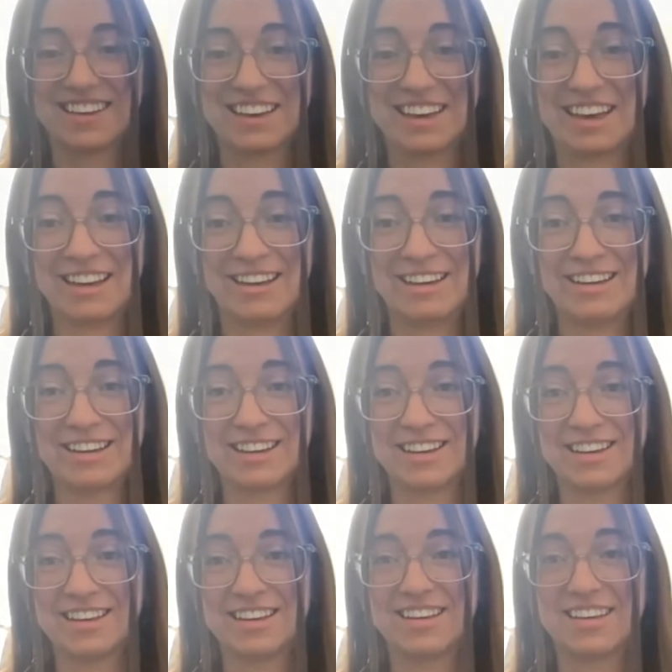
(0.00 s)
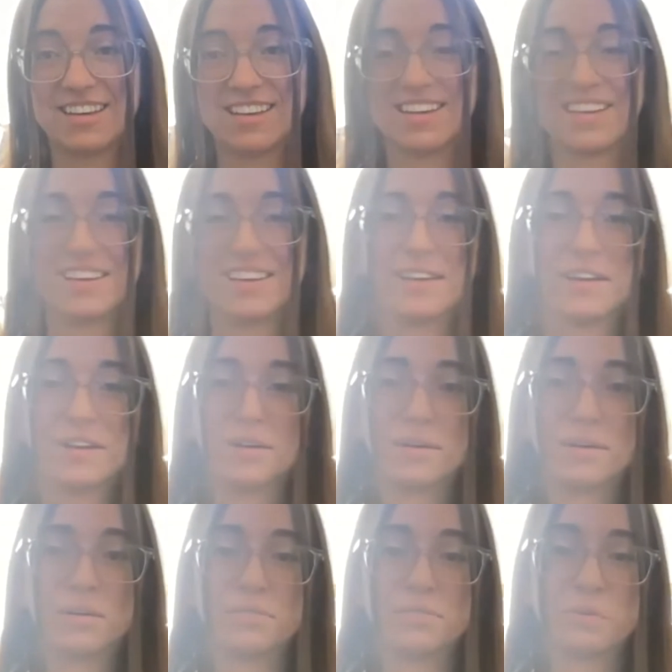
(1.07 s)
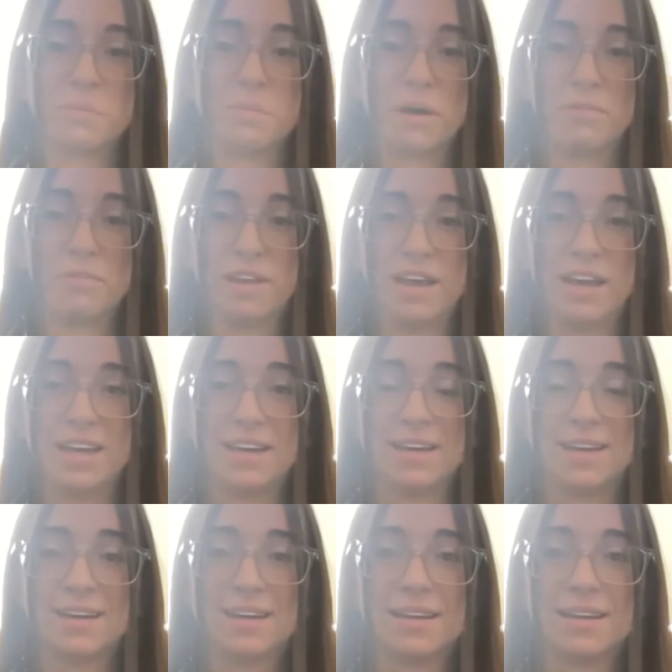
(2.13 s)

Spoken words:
Hank, your dream about flying.